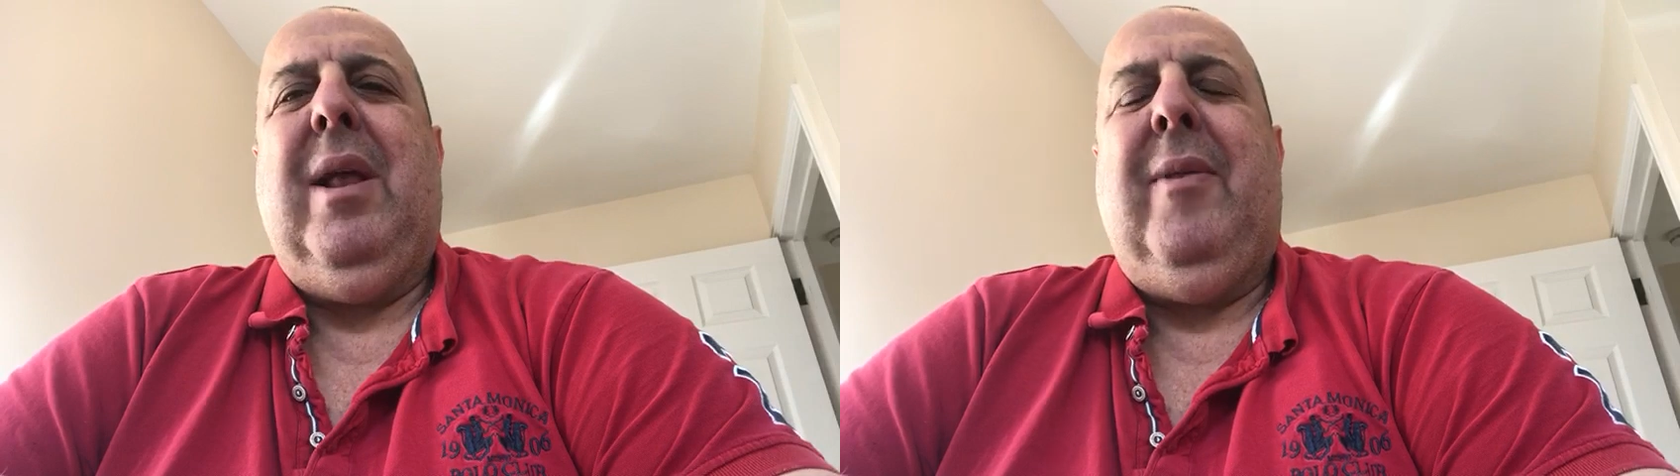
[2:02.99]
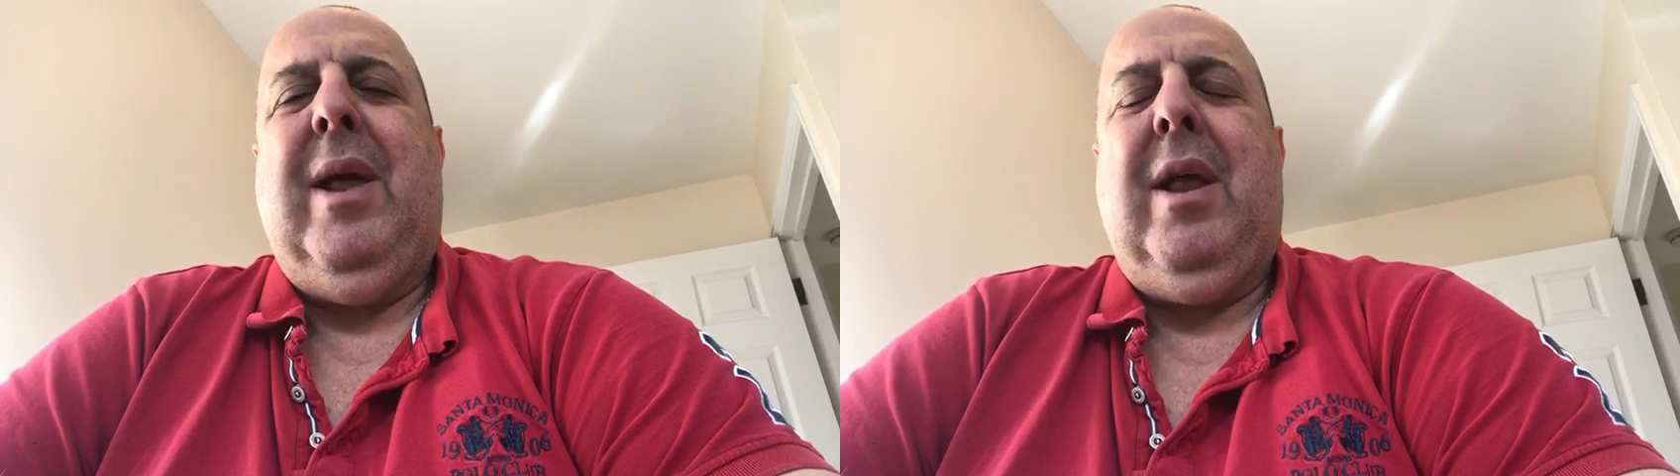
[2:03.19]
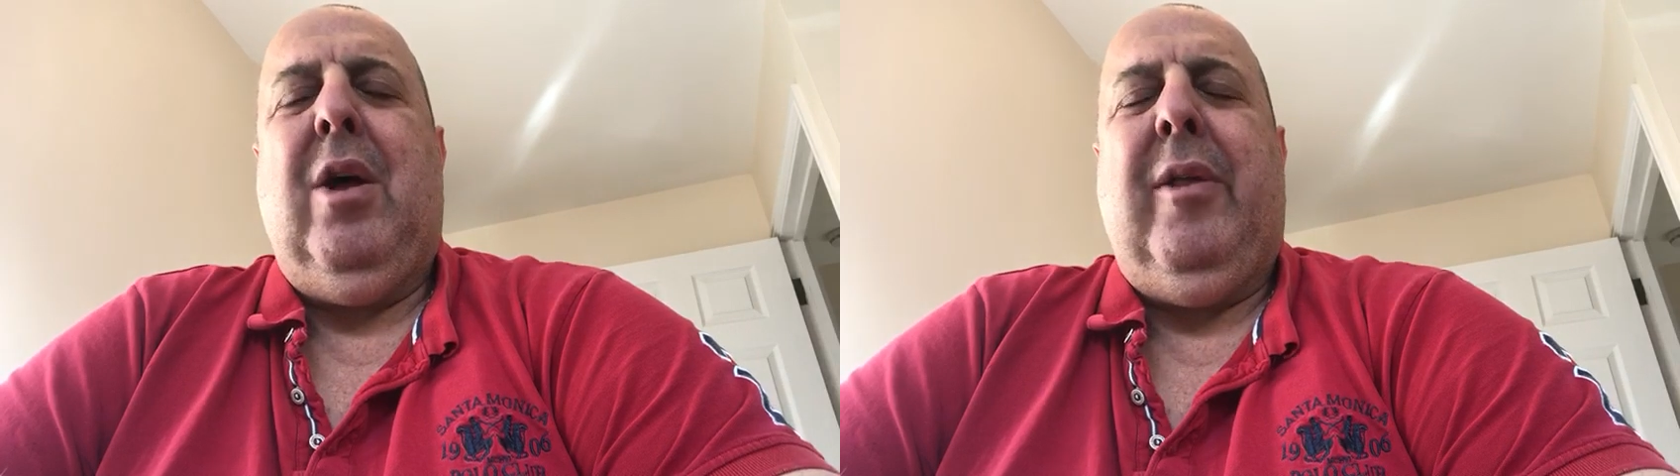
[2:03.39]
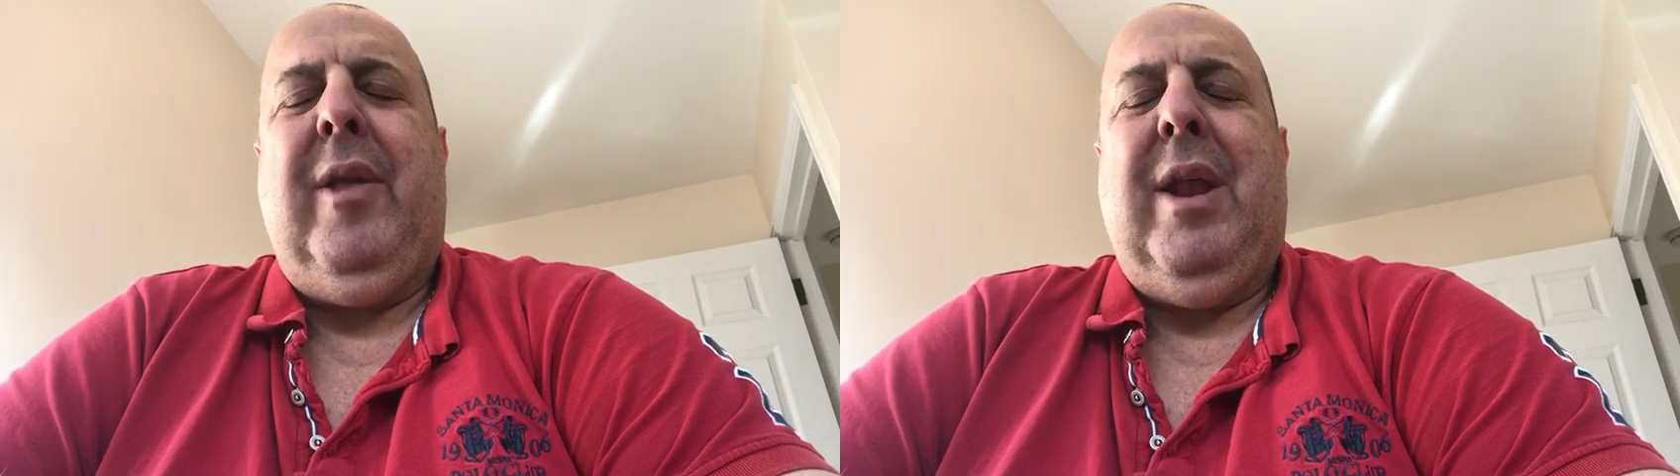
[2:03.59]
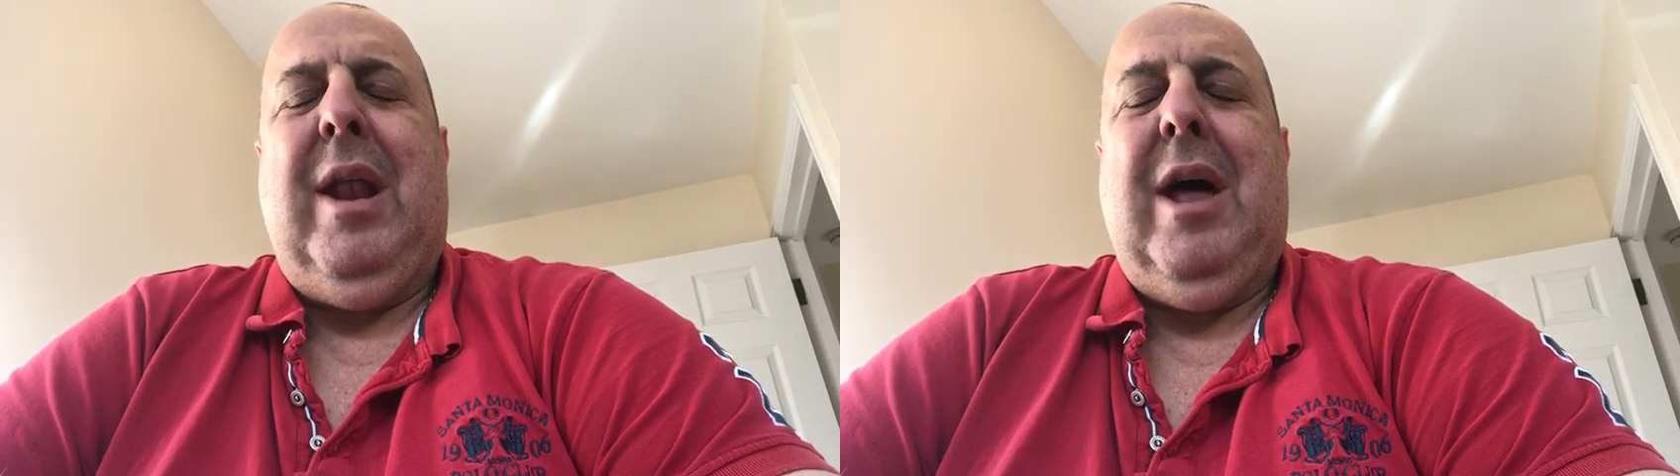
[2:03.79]
and that uh,
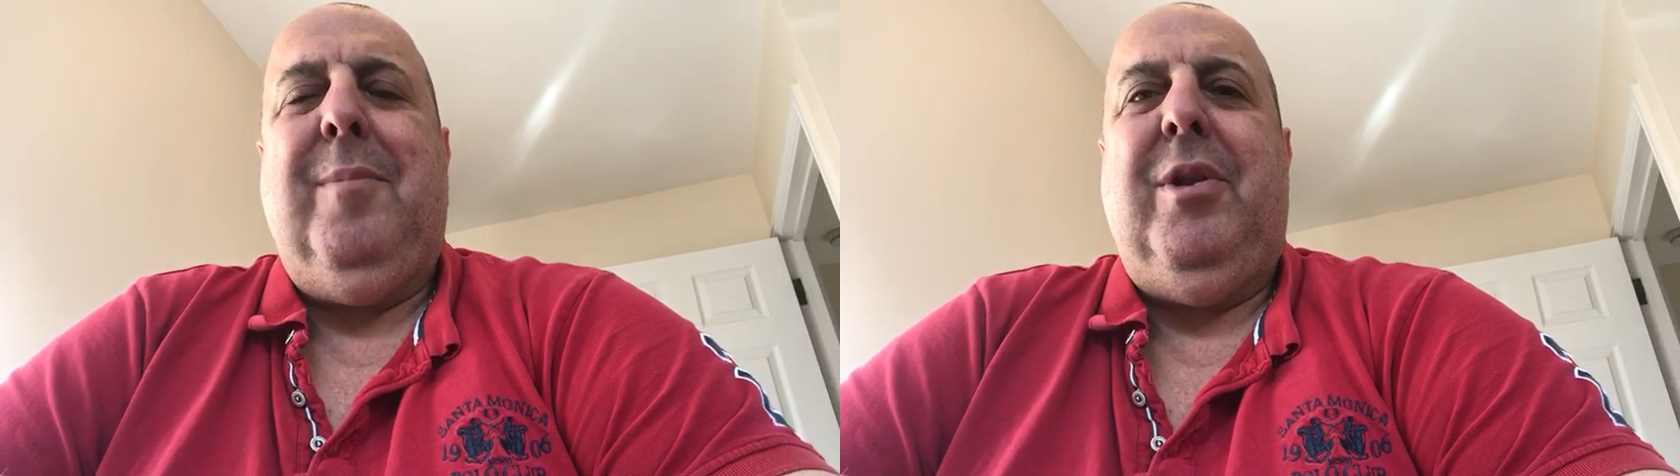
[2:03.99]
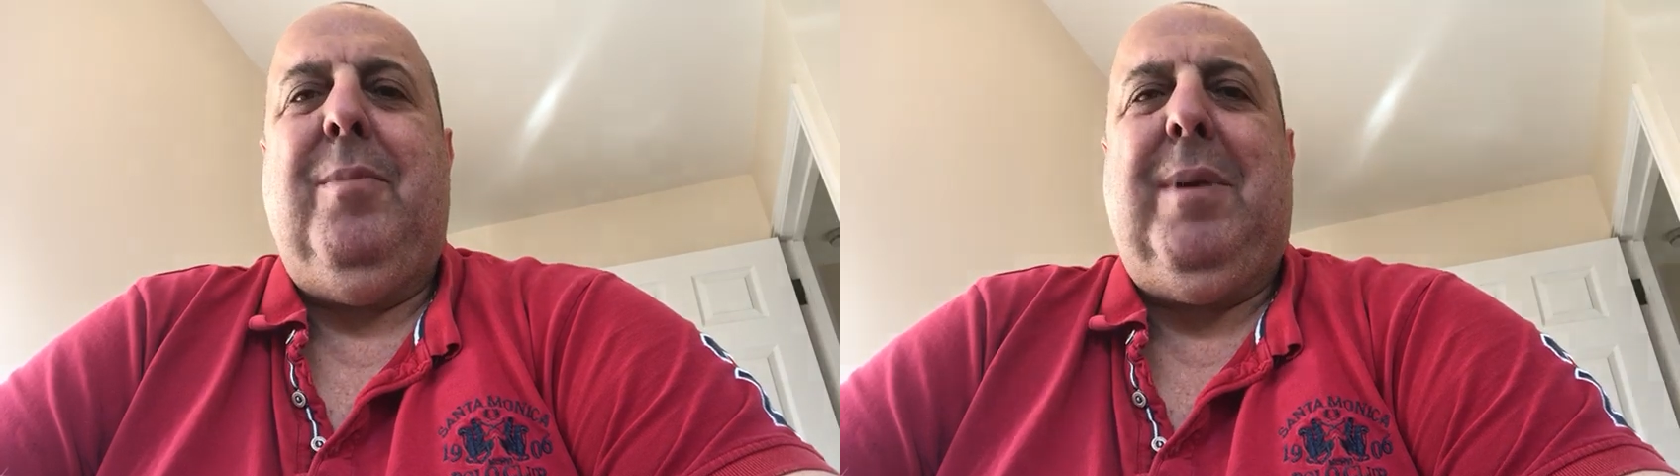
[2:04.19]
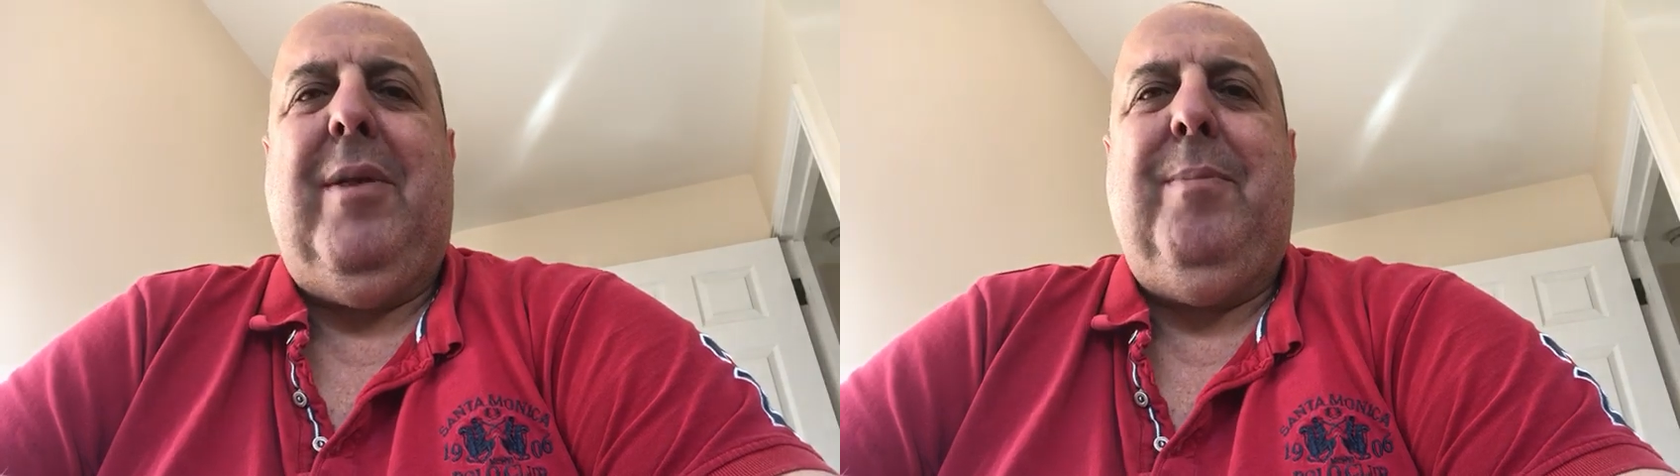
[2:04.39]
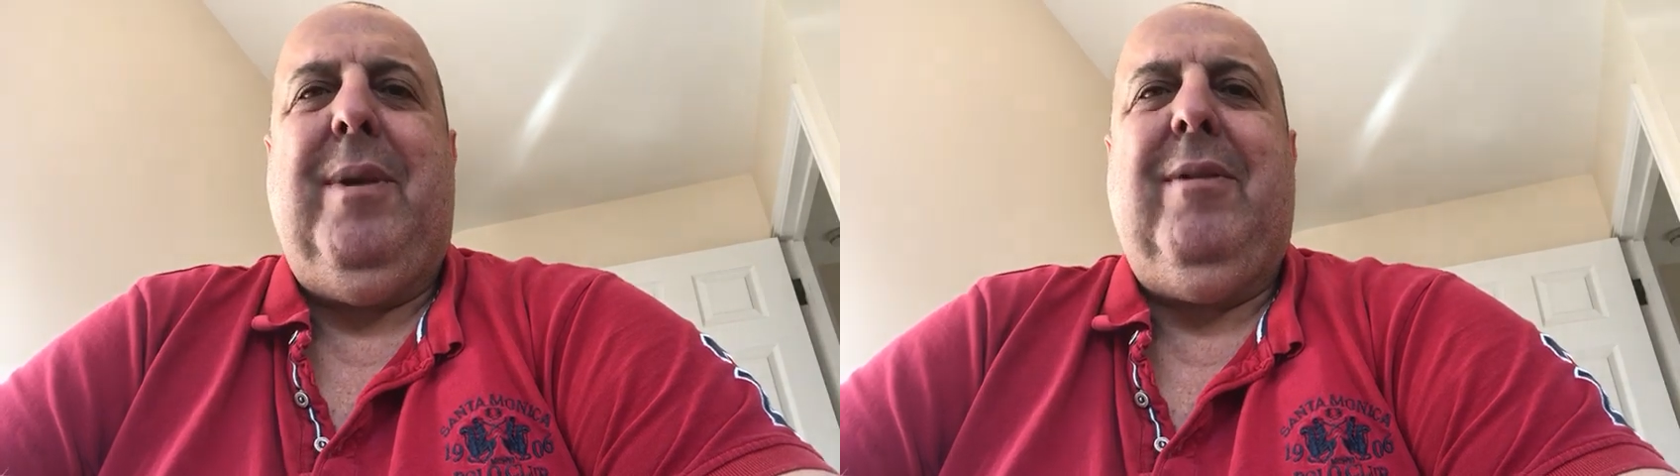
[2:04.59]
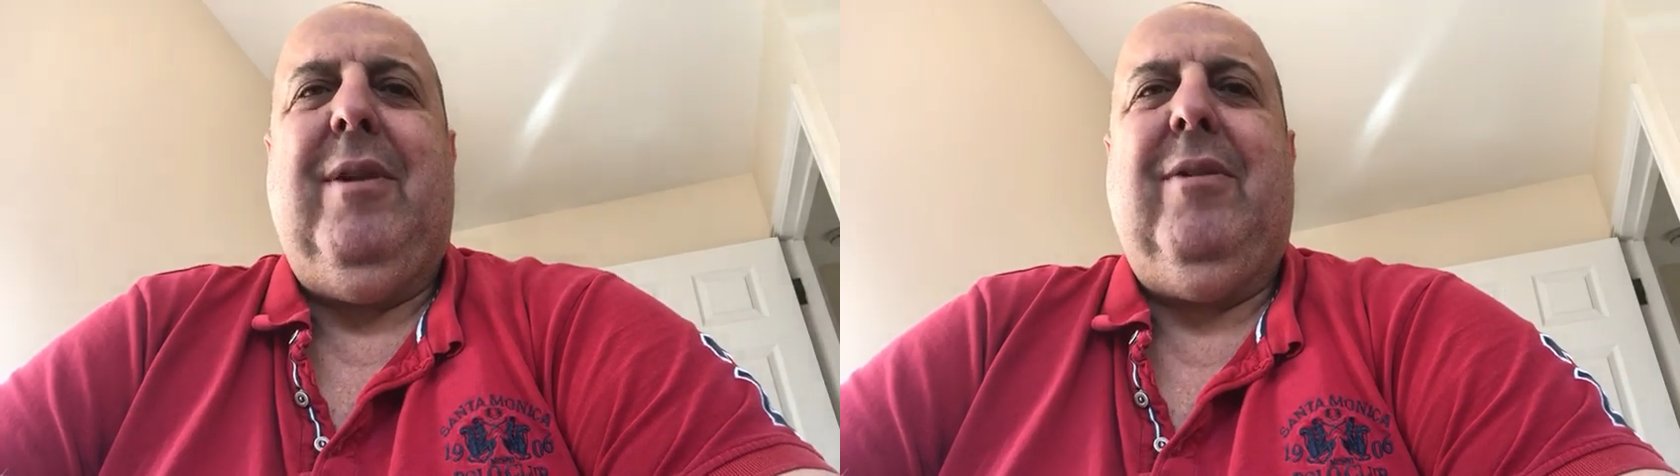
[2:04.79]
that allowed me to play the
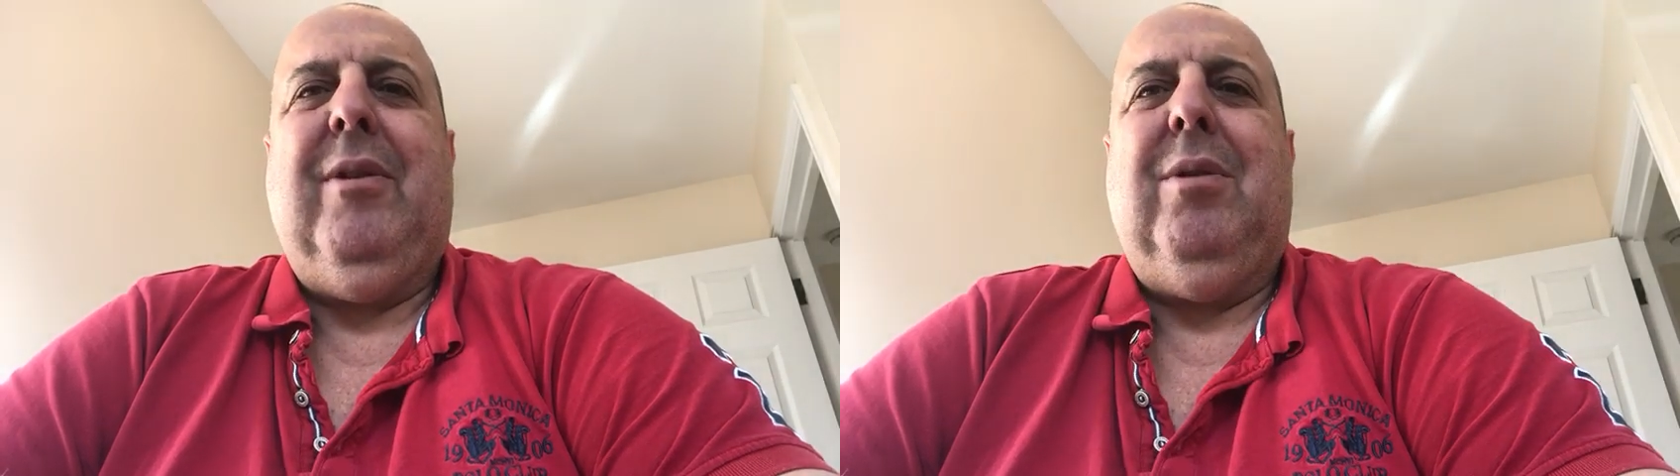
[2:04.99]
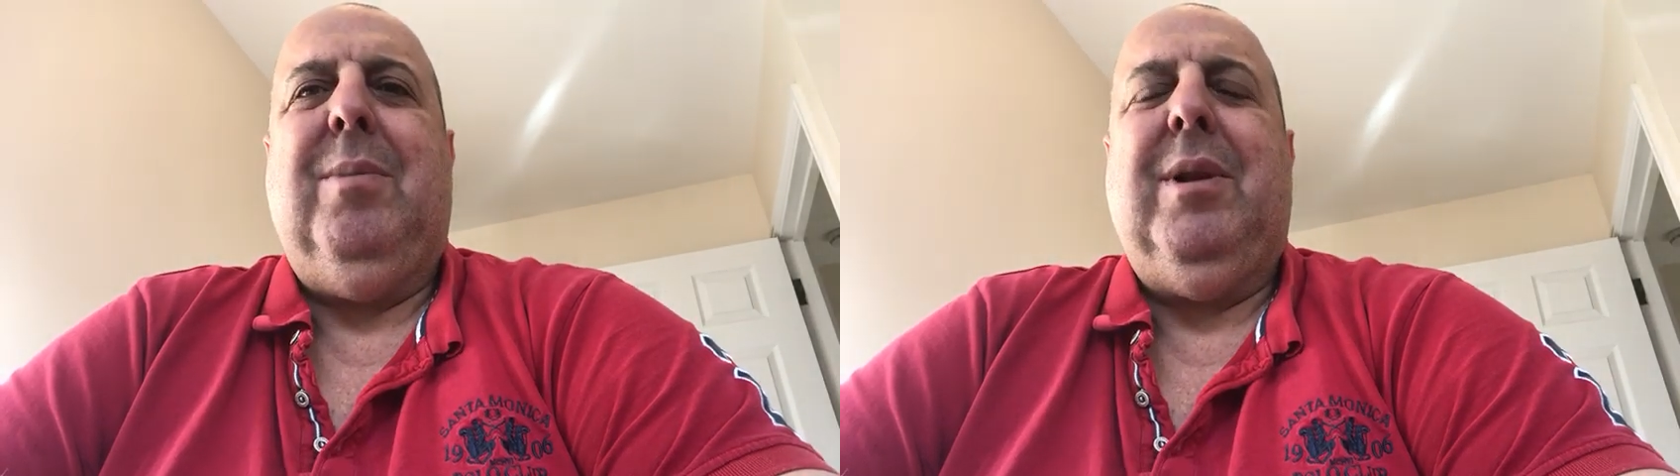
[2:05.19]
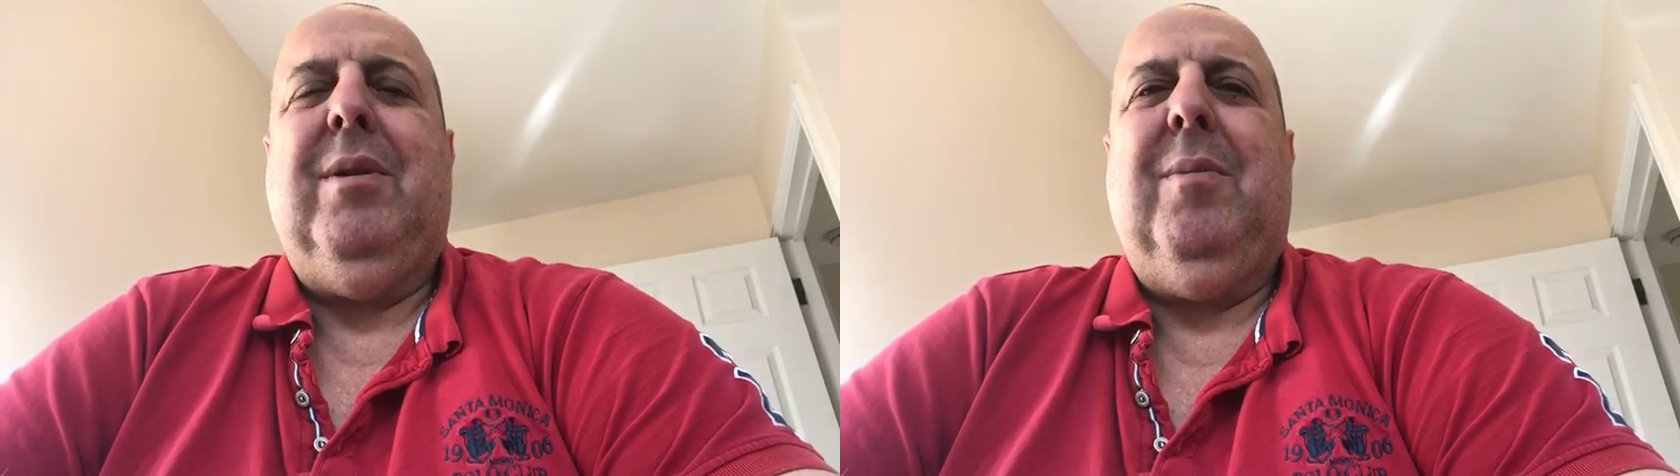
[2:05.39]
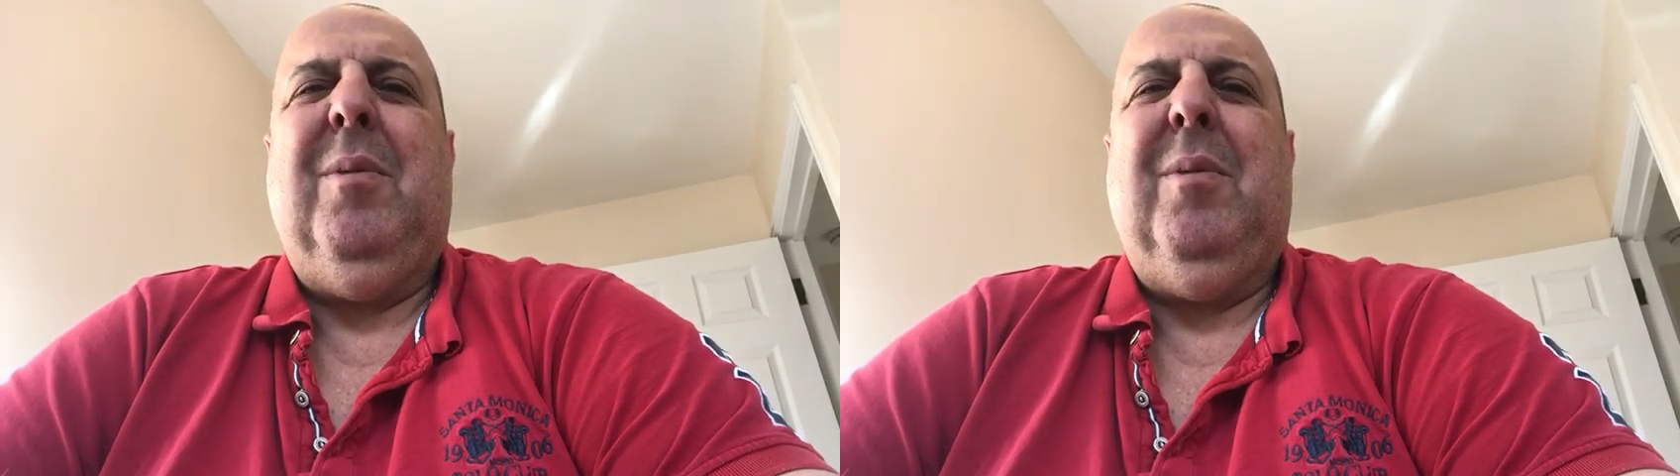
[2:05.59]
pick six a little bit,